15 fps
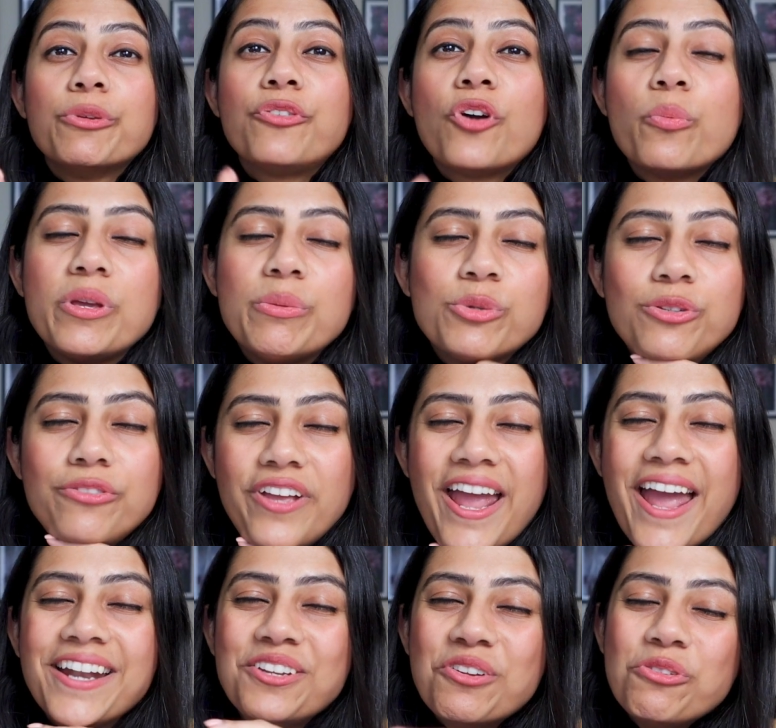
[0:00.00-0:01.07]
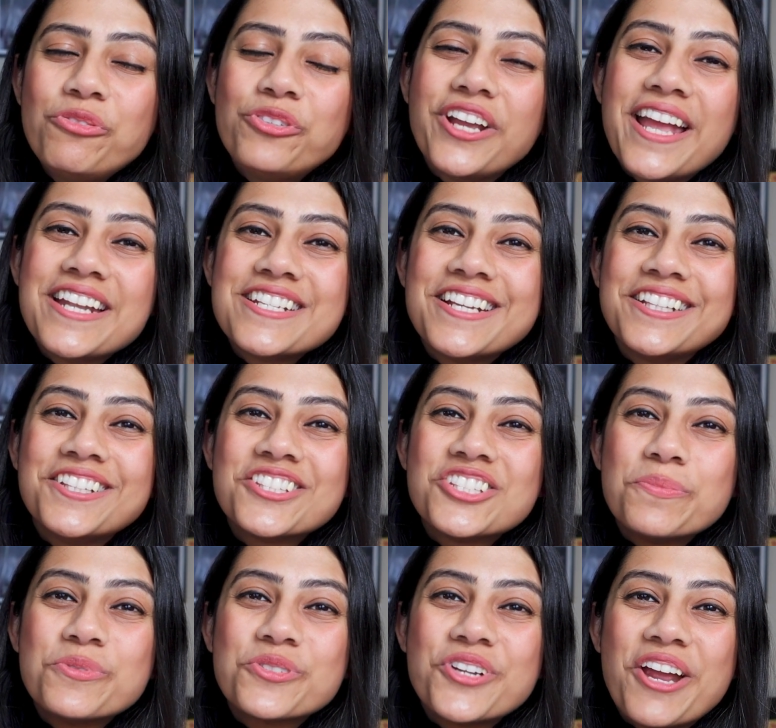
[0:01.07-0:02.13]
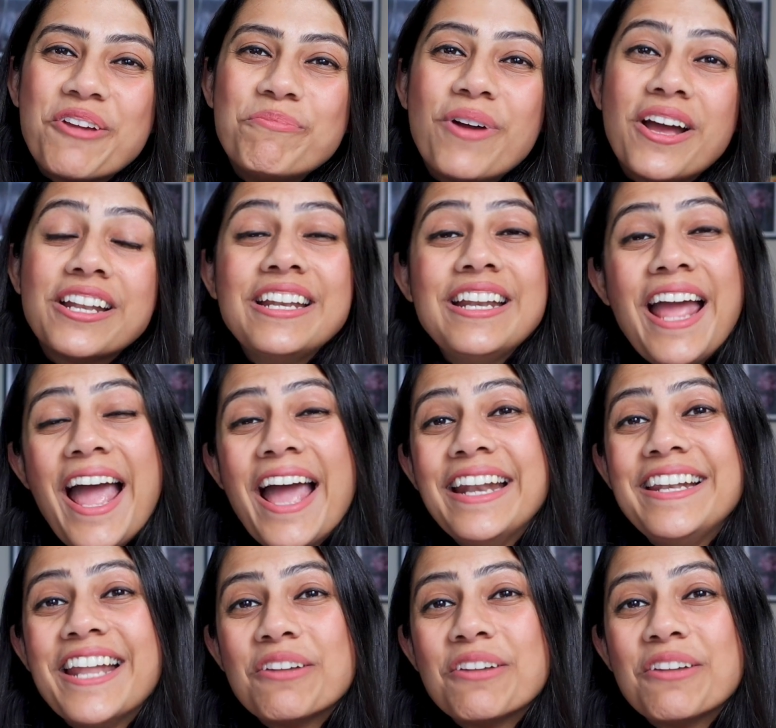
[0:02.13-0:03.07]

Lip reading: Before we move ahead, don't forget to hit the subscribe button and